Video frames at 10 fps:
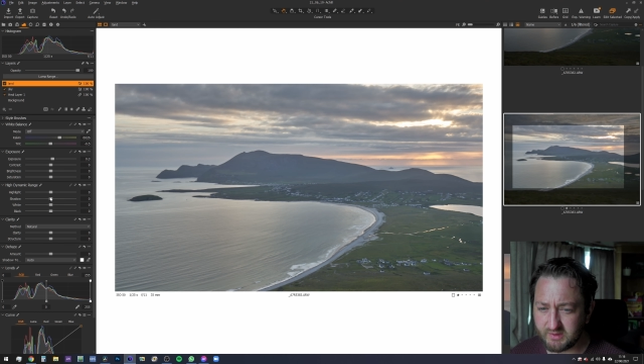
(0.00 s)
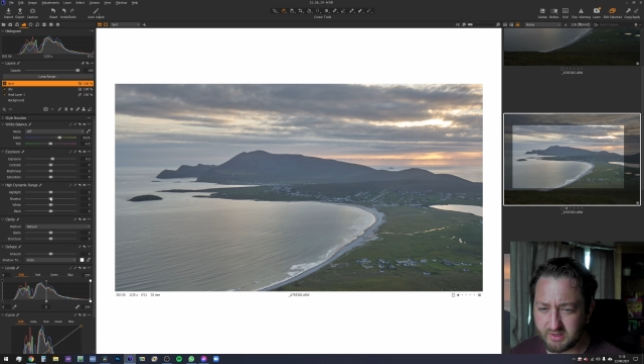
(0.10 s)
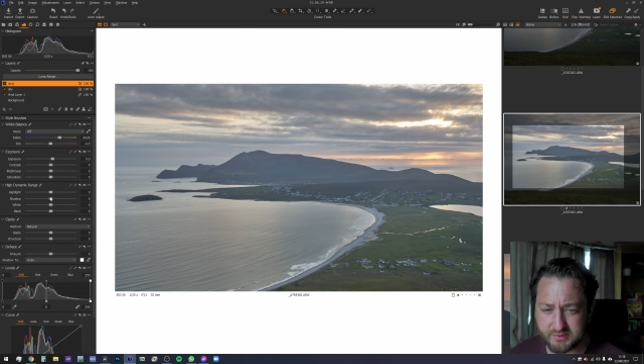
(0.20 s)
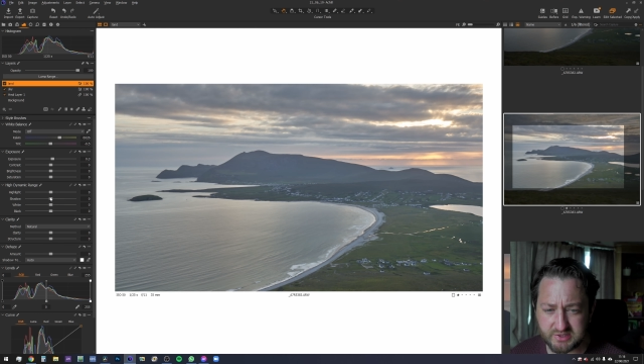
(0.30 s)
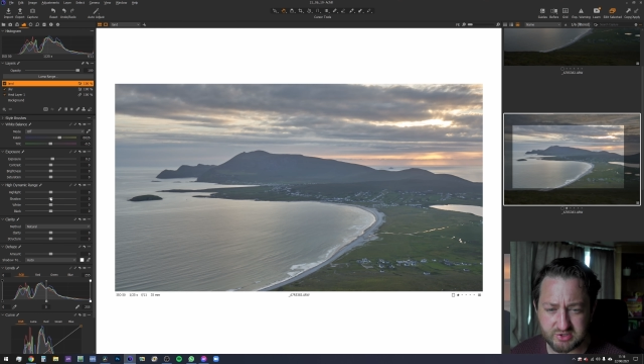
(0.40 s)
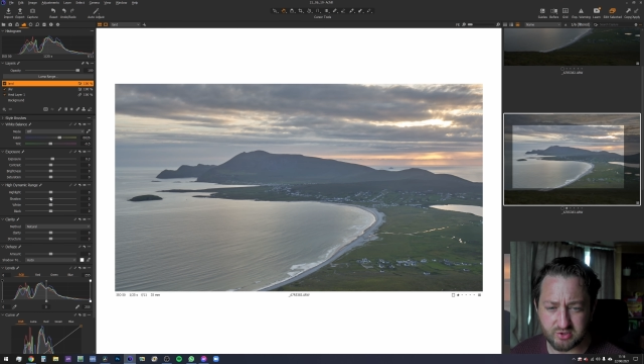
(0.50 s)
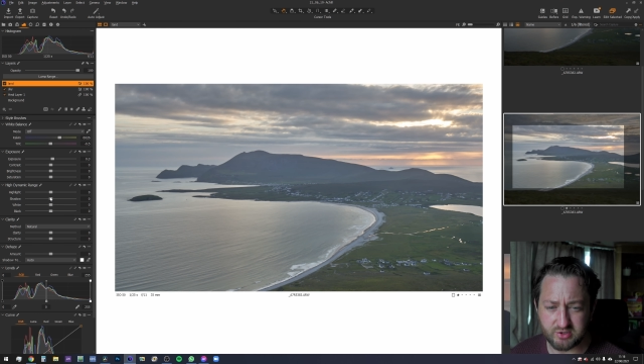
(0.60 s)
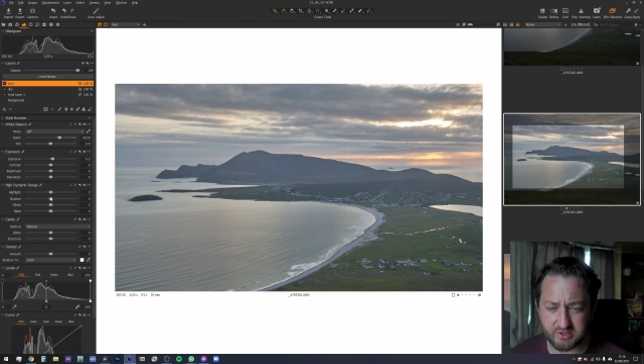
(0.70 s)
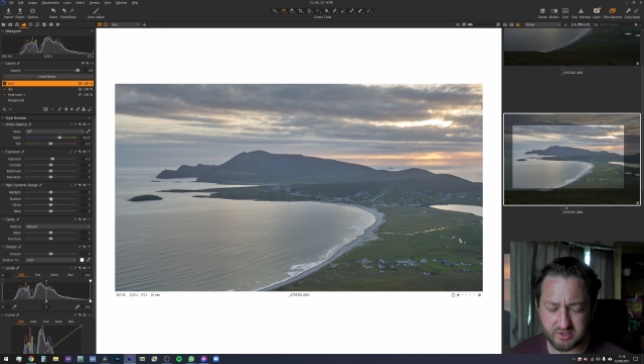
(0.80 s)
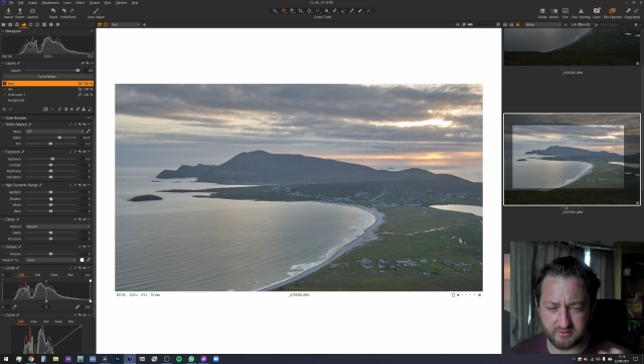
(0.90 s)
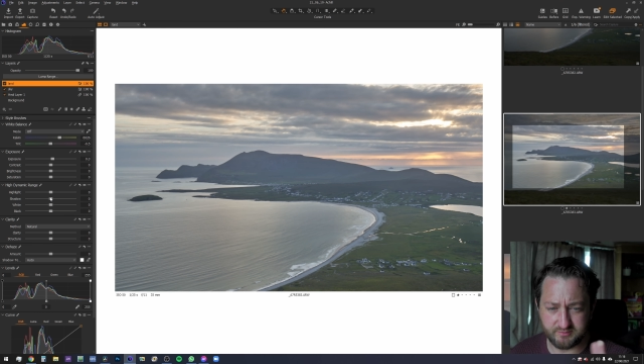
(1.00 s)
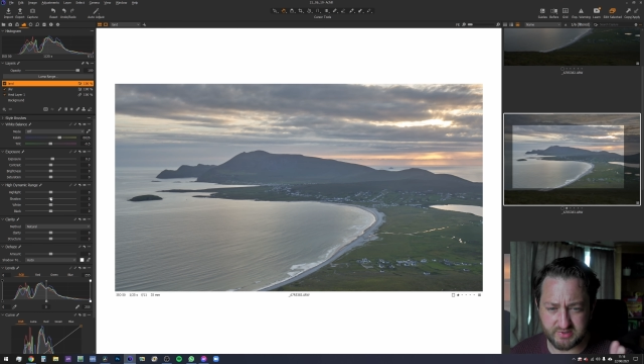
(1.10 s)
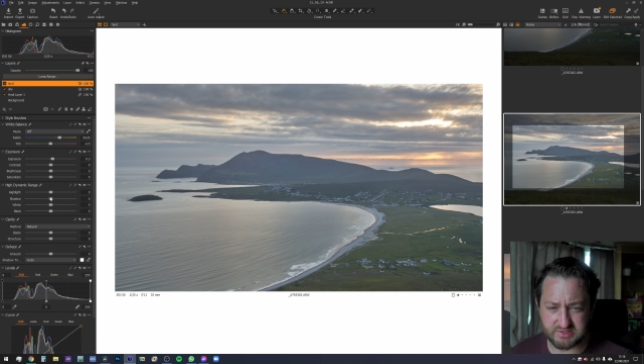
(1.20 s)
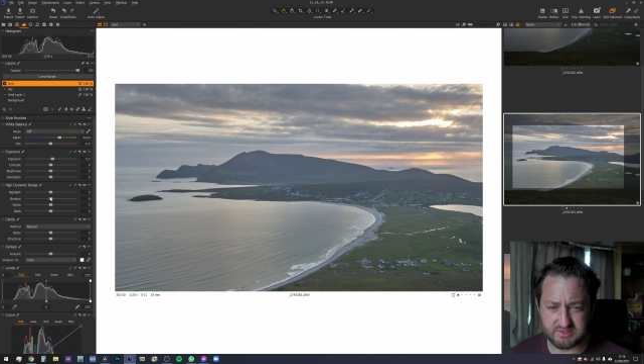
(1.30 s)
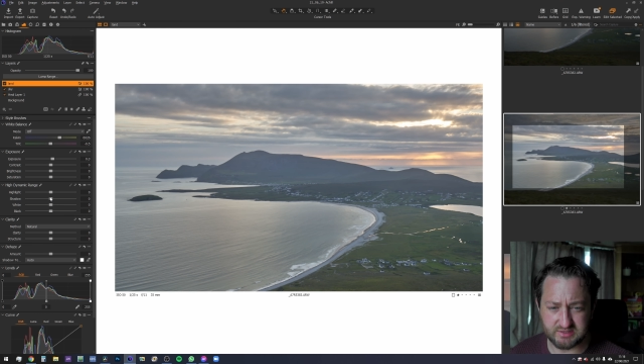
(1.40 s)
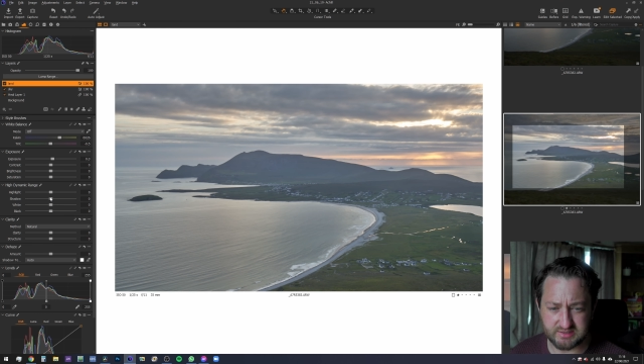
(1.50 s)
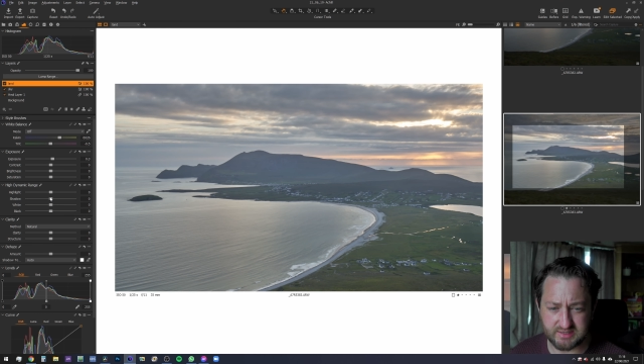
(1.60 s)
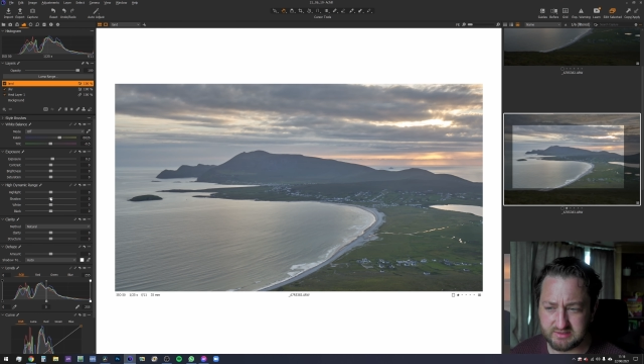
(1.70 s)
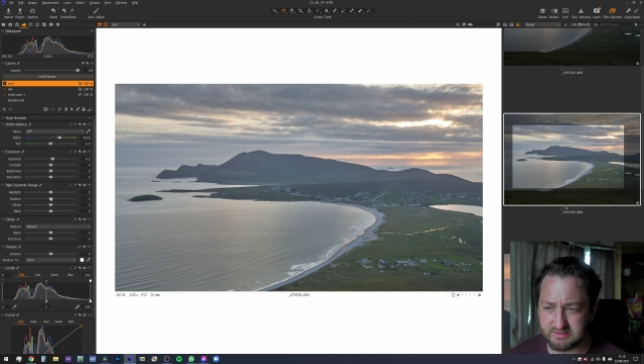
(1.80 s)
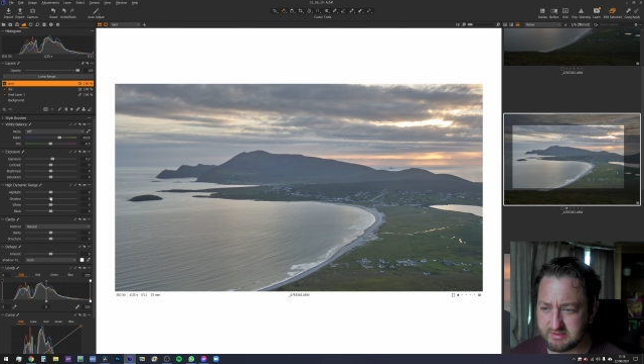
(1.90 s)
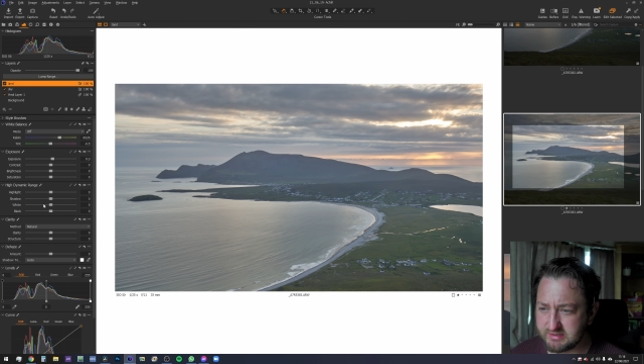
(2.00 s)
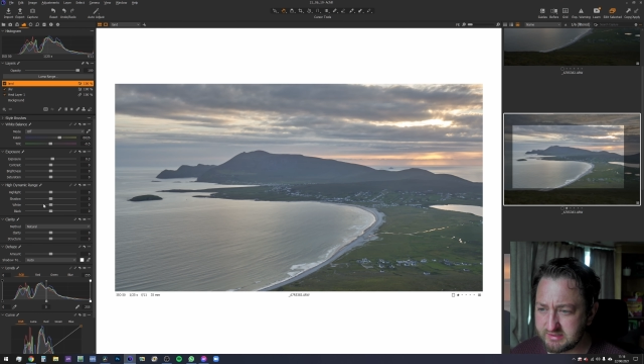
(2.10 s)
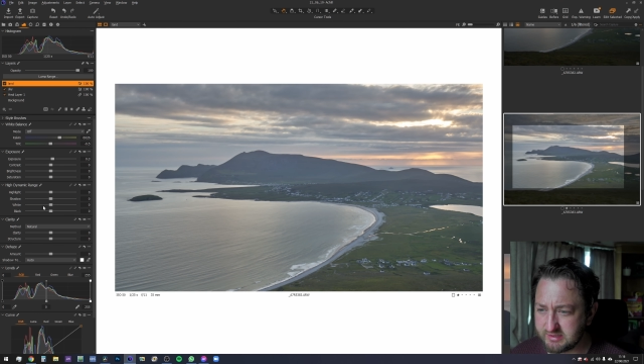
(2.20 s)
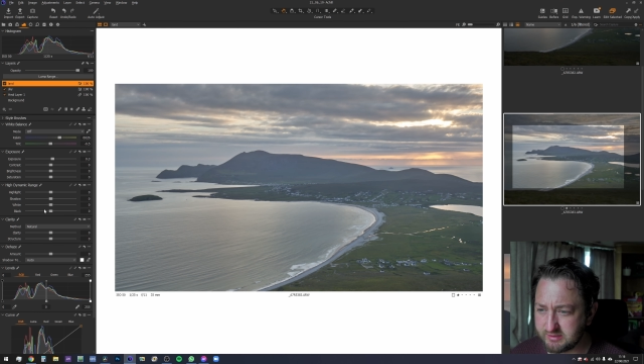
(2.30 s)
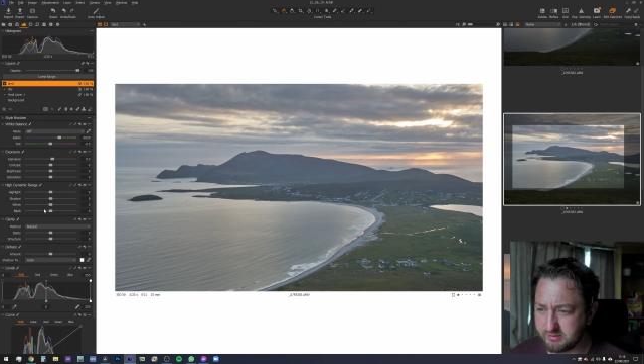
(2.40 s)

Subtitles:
but it's got that kind of mistiness, haziness, so